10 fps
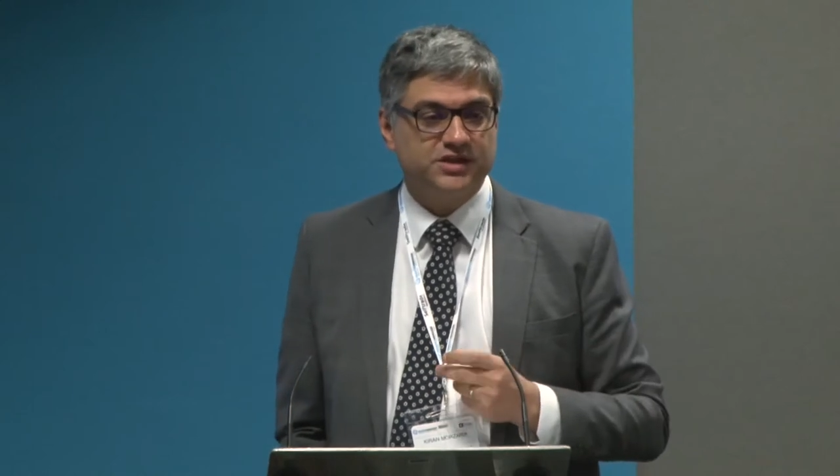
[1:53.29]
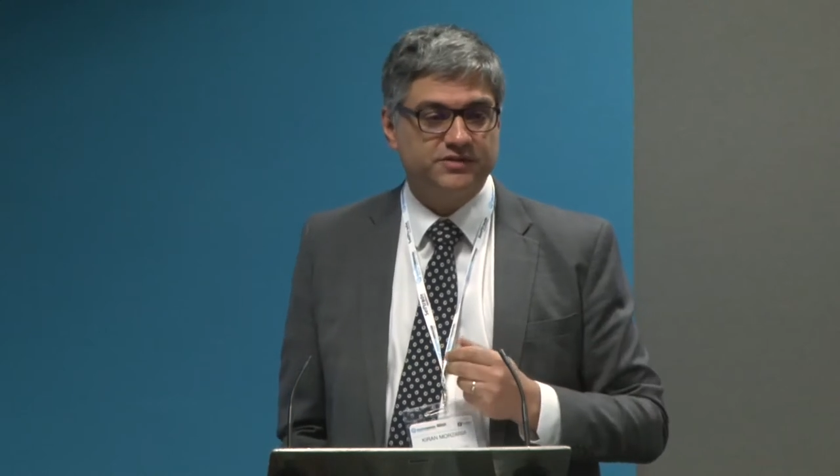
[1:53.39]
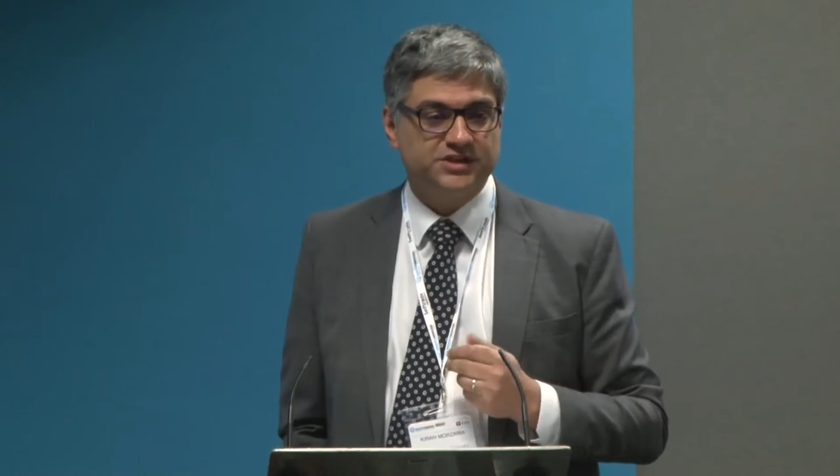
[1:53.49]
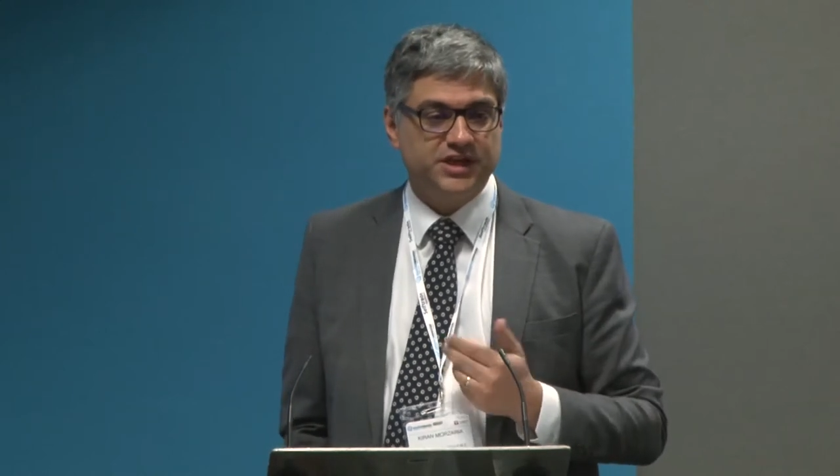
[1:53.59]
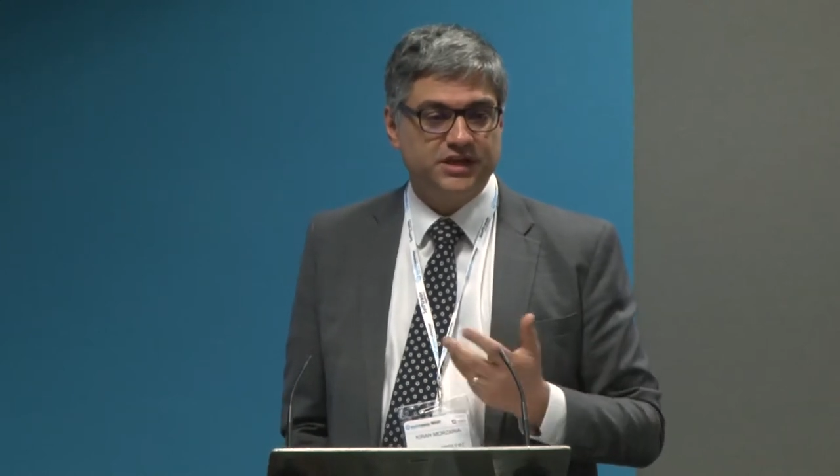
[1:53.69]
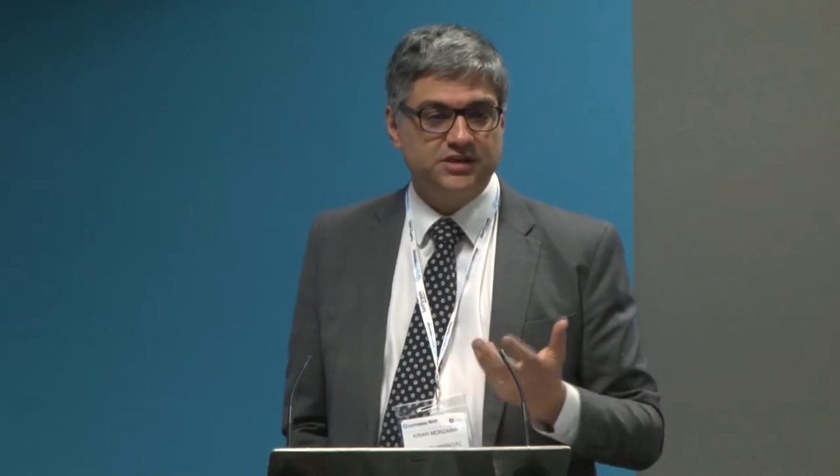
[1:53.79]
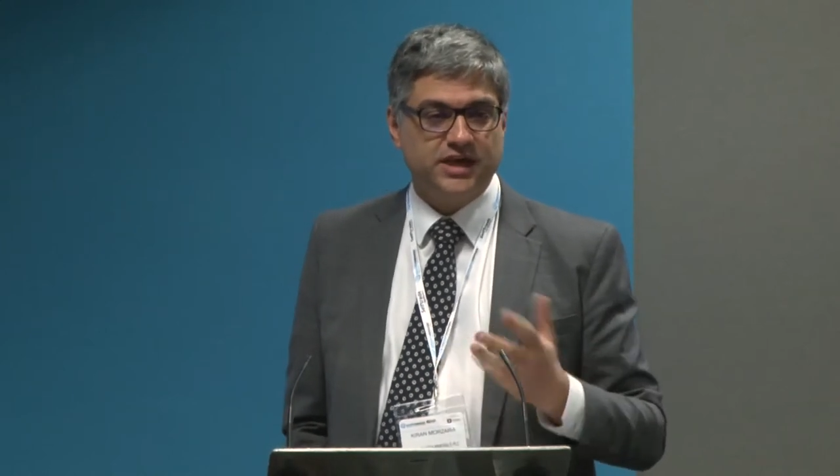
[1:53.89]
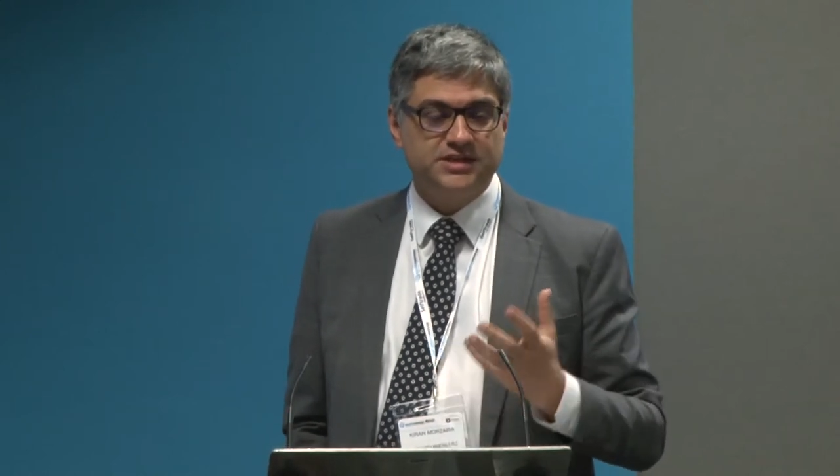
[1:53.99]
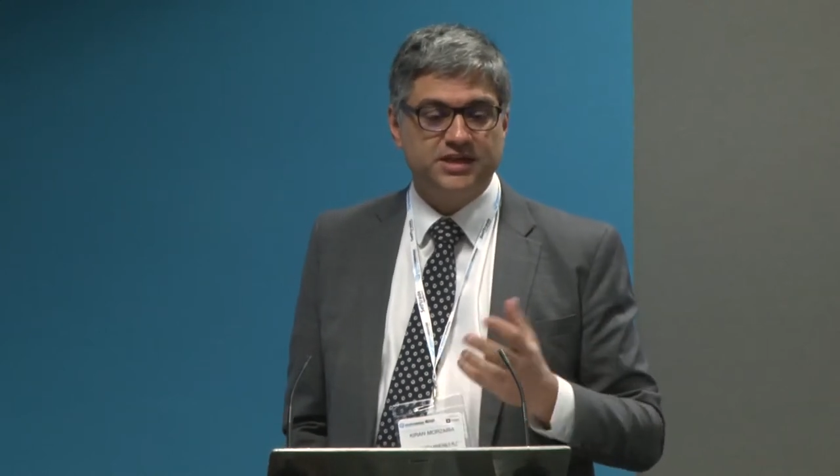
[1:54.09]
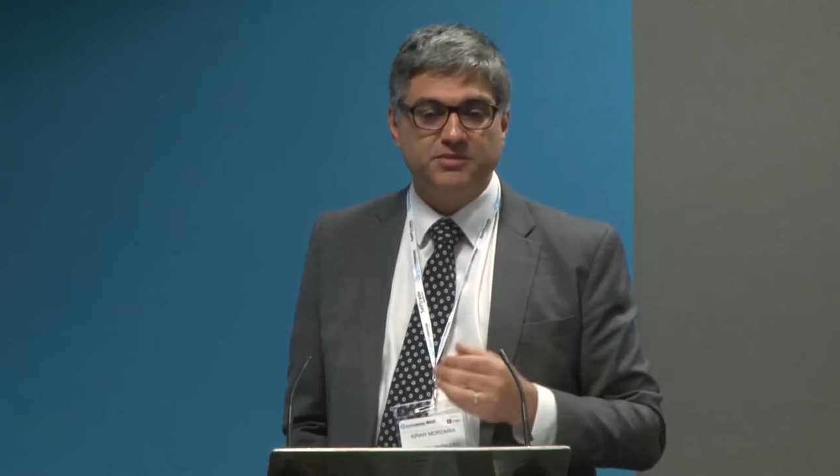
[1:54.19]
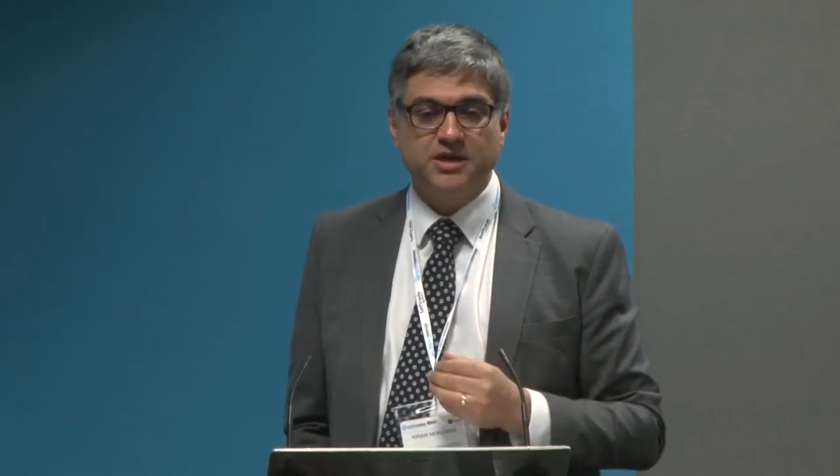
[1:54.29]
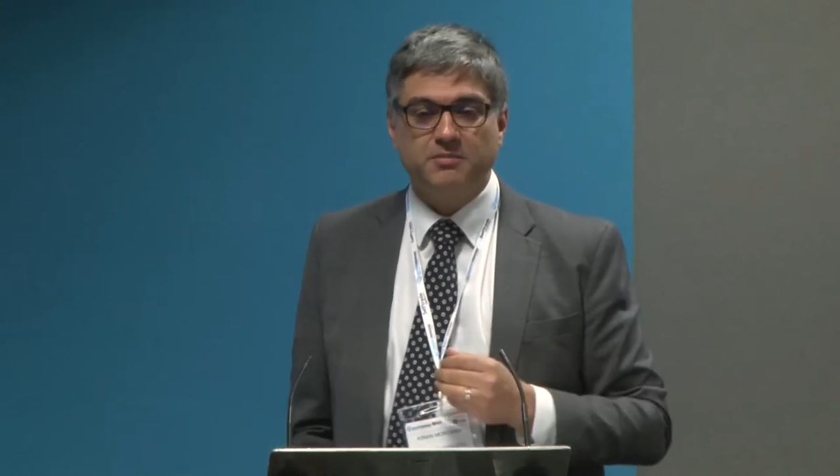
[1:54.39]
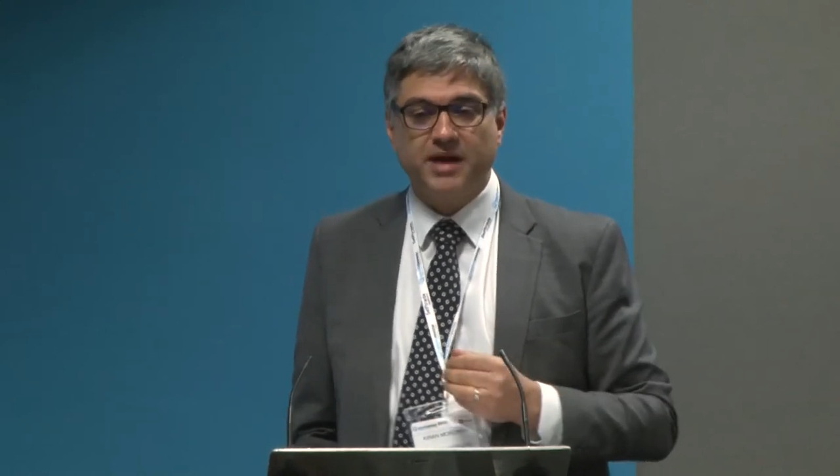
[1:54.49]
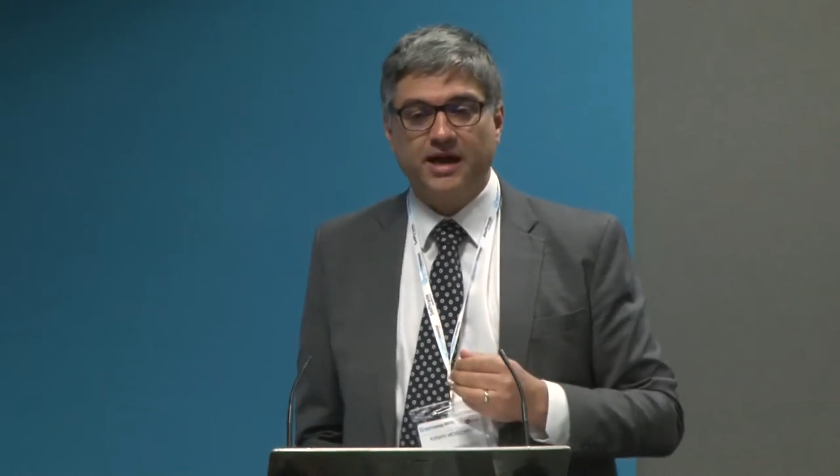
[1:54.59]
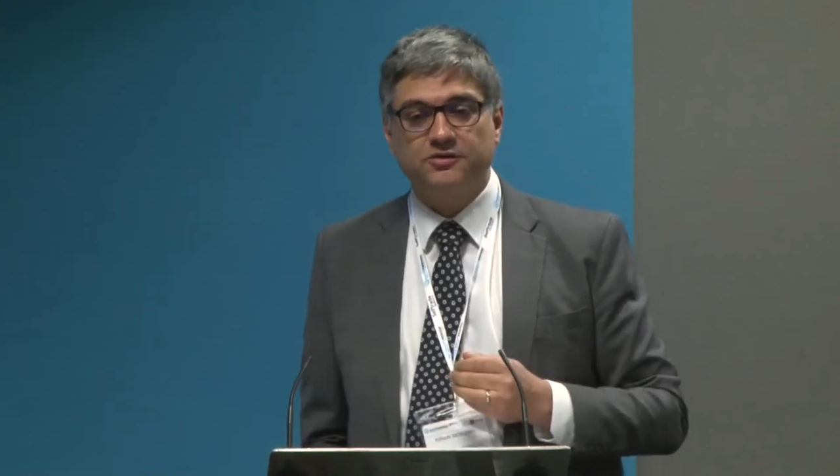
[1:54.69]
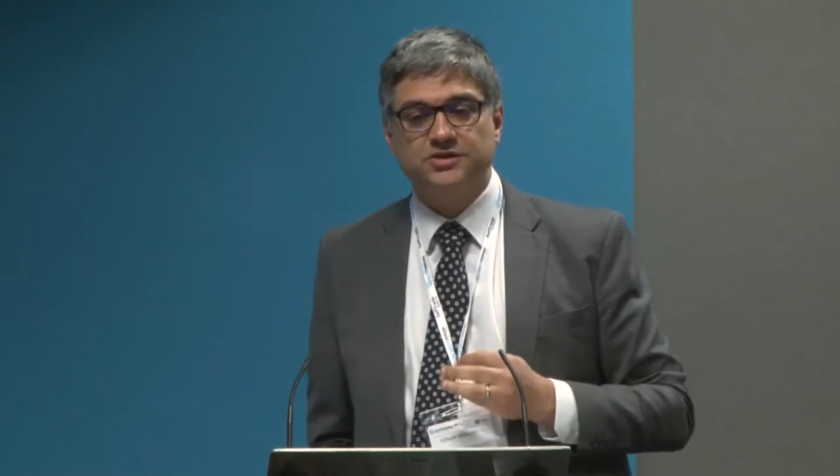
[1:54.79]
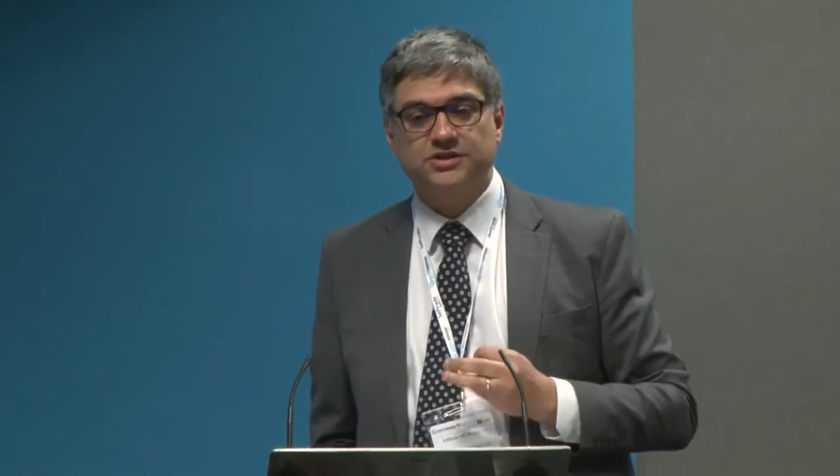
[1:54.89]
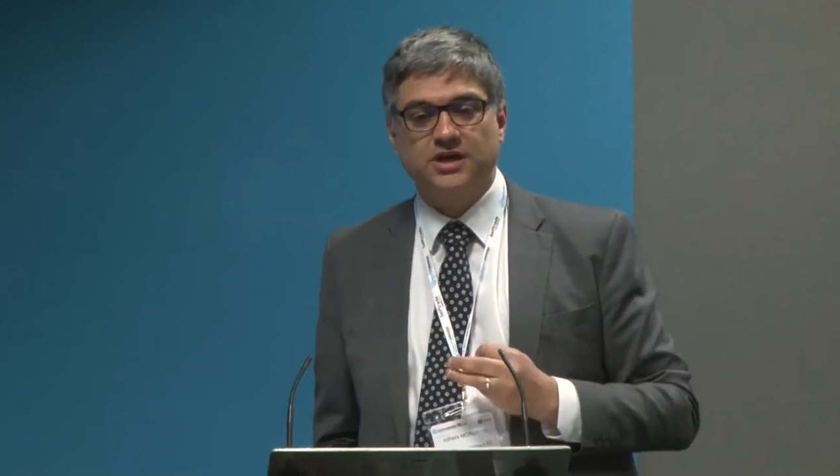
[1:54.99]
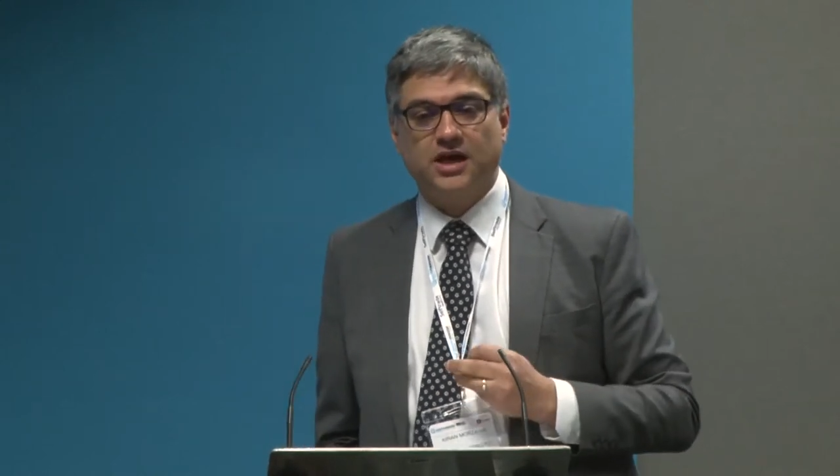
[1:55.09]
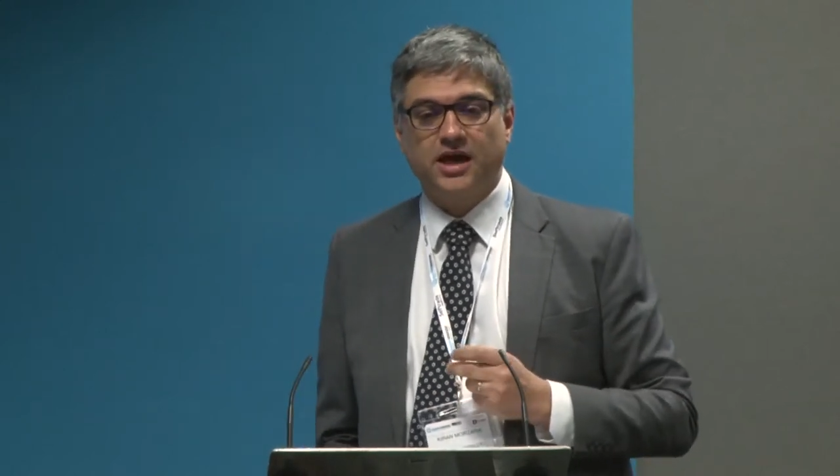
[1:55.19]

17 to 18 million pounds